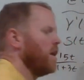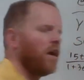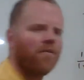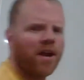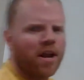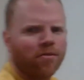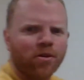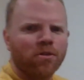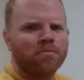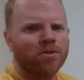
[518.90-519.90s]
kind of ran out of
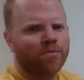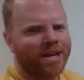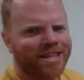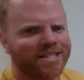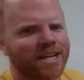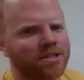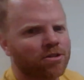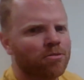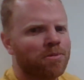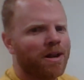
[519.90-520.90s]
room to write this
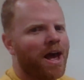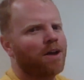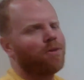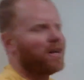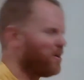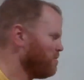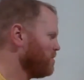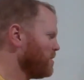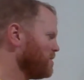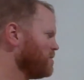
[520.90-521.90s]
answer, but how do I know that
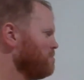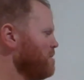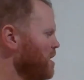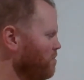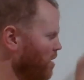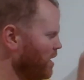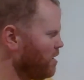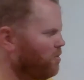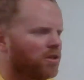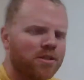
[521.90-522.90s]
this is the min? Well, I
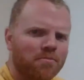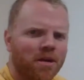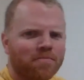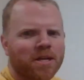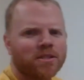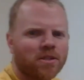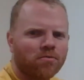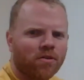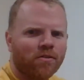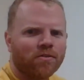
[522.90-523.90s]
know it's the min because the
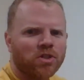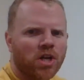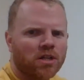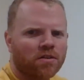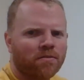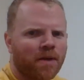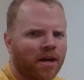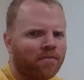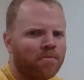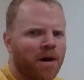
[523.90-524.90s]
derivative is changing from
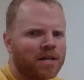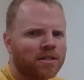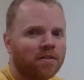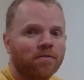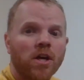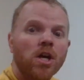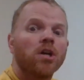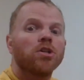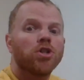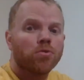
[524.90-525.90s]
negative to positive.
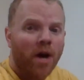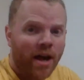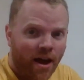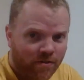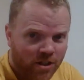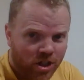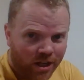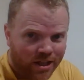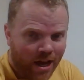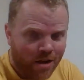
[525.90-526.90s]
Do I have to
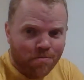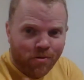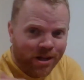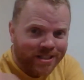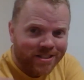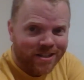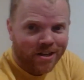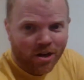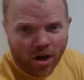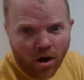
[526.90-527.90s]
check the endpoints?
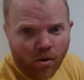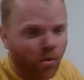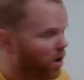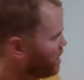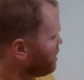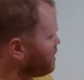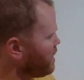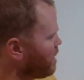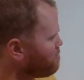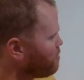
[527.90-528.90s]
No. The
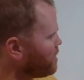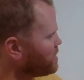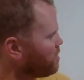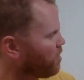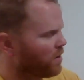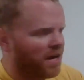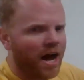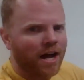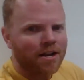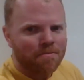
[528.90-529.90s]
endpoints are
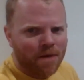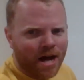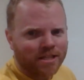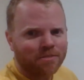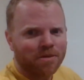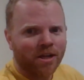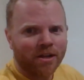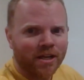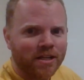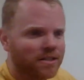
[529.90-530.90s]
not
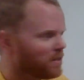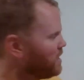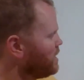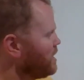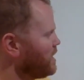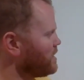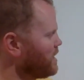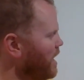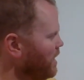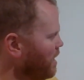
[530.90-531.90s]
possibilities. It's
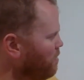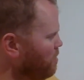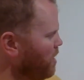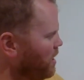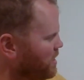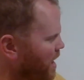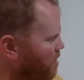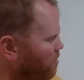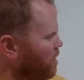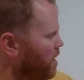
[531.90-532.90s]
not like we went
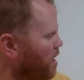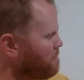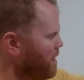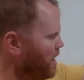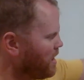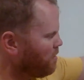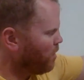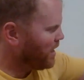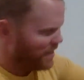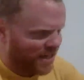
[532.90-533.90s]
down, up, and then
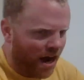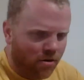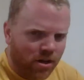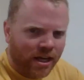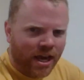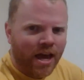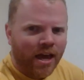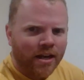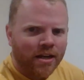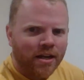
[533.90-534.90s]
went down
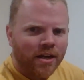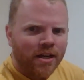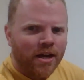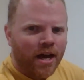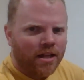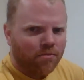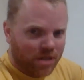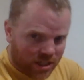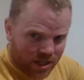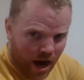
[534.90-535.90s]
again, and then we
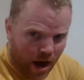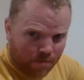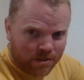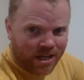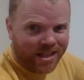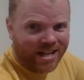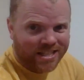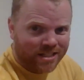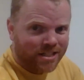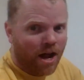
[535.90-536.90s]
stopped, and that
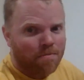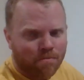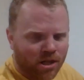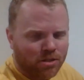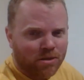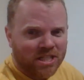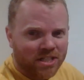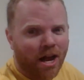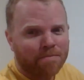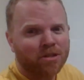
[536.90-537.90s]
place we
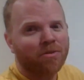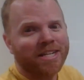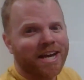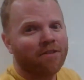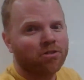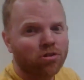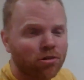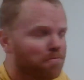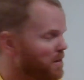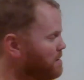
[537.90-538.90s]
stopped going down
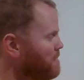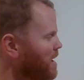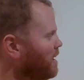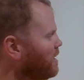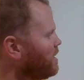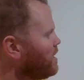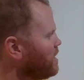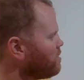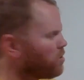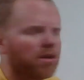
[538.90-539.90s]
could be a min.
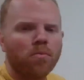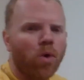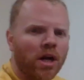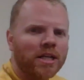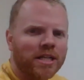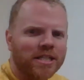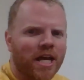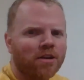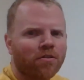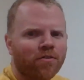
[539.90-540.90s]
There's only one
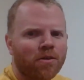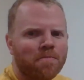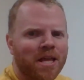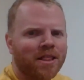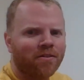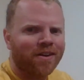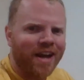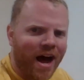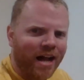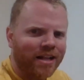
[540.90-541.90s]
contender for the min. They're
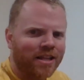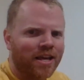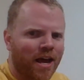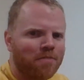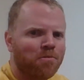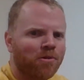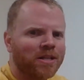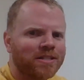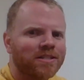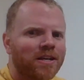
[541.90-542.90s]
not the
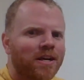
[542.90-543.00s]
endpoints.